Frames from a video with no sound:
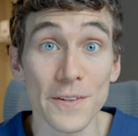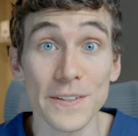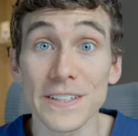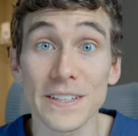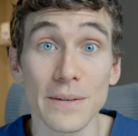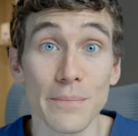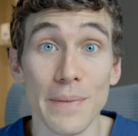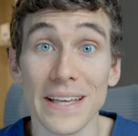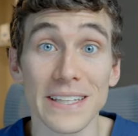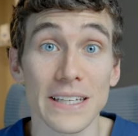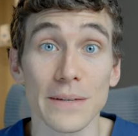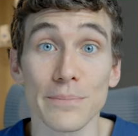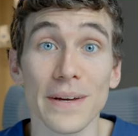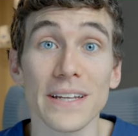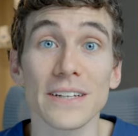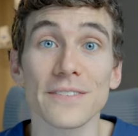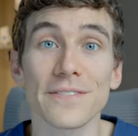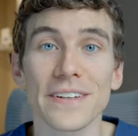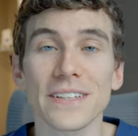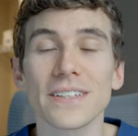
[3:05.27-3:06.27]
these amazing
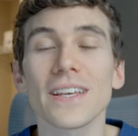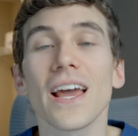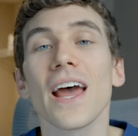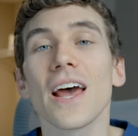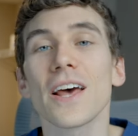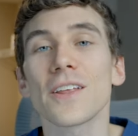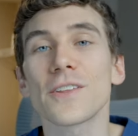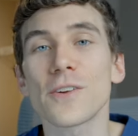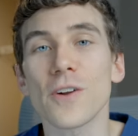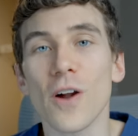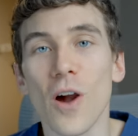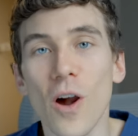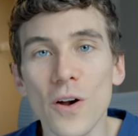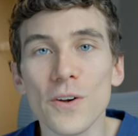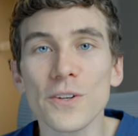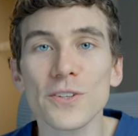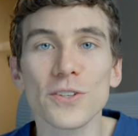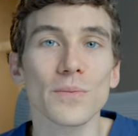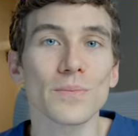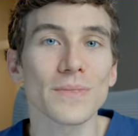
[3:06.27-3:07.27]
benefits, there
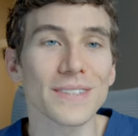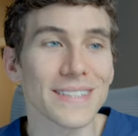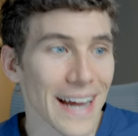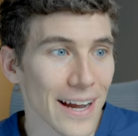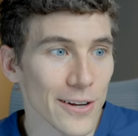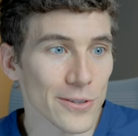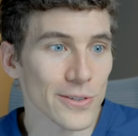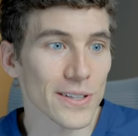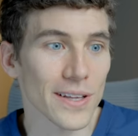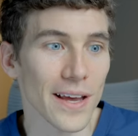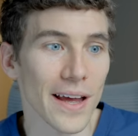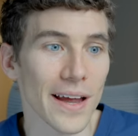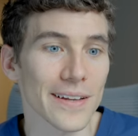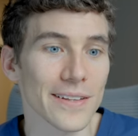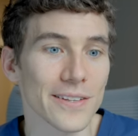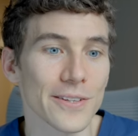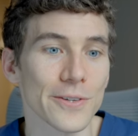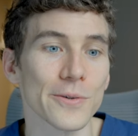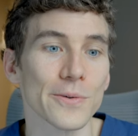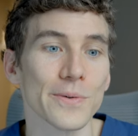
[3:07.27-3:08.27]
are some
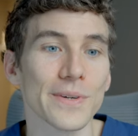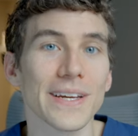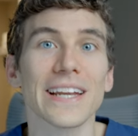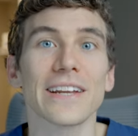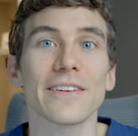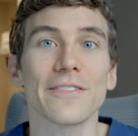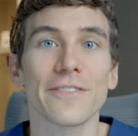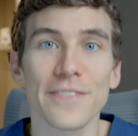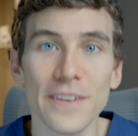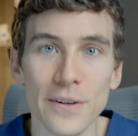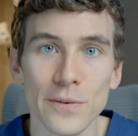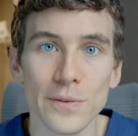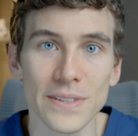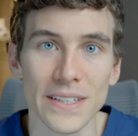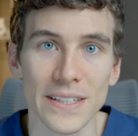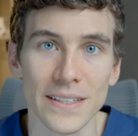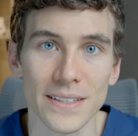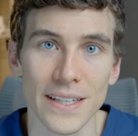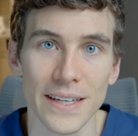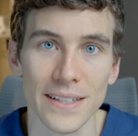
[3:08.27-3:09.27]
downsides to getting fit with
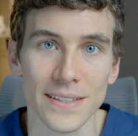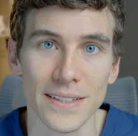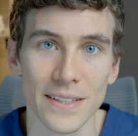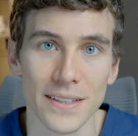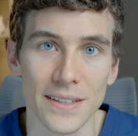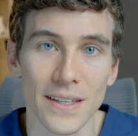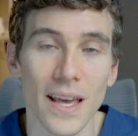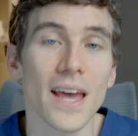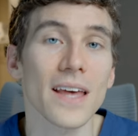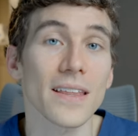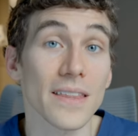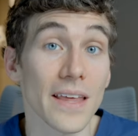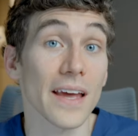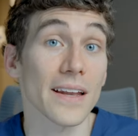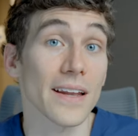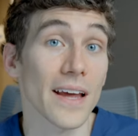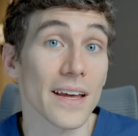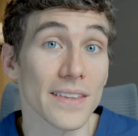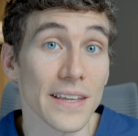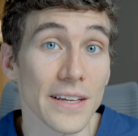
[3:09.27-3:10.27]
these lenses
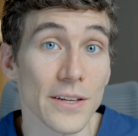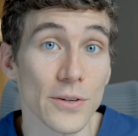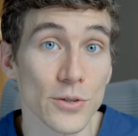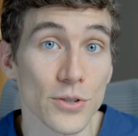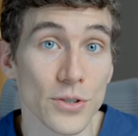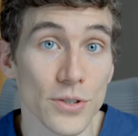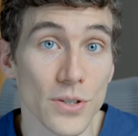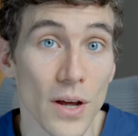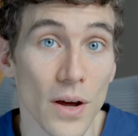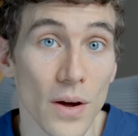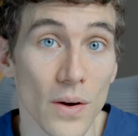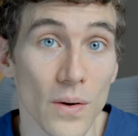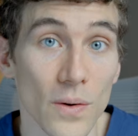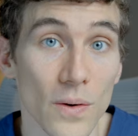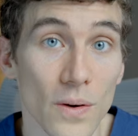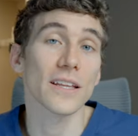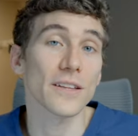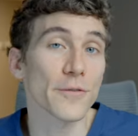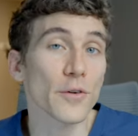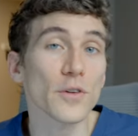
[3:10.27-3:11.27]
that I think you should know.
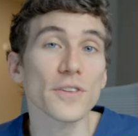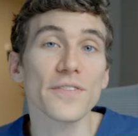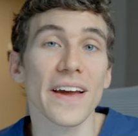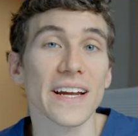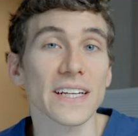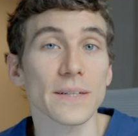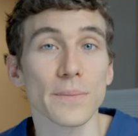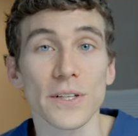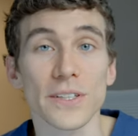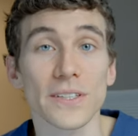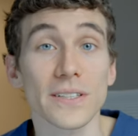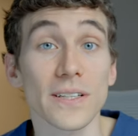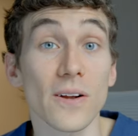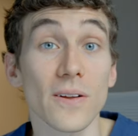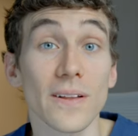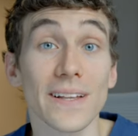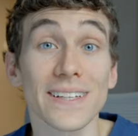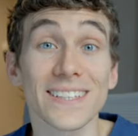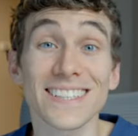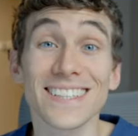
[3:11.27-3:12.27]
The fourth fact about
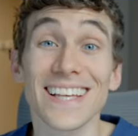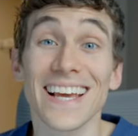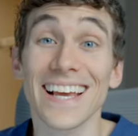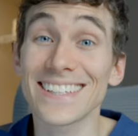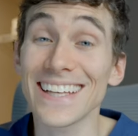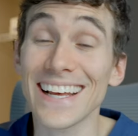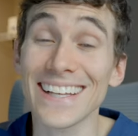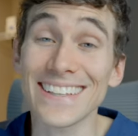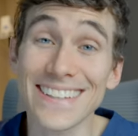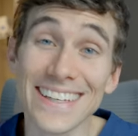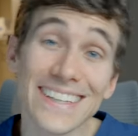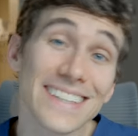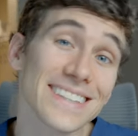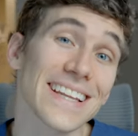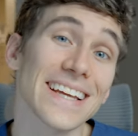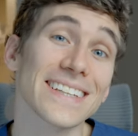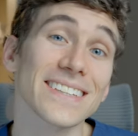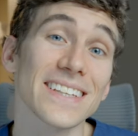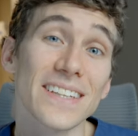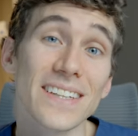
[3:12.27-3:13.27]
scleral lenses is that these
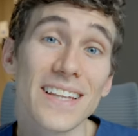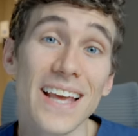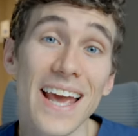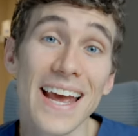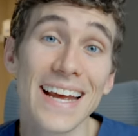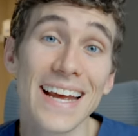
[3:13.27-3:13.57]
lenses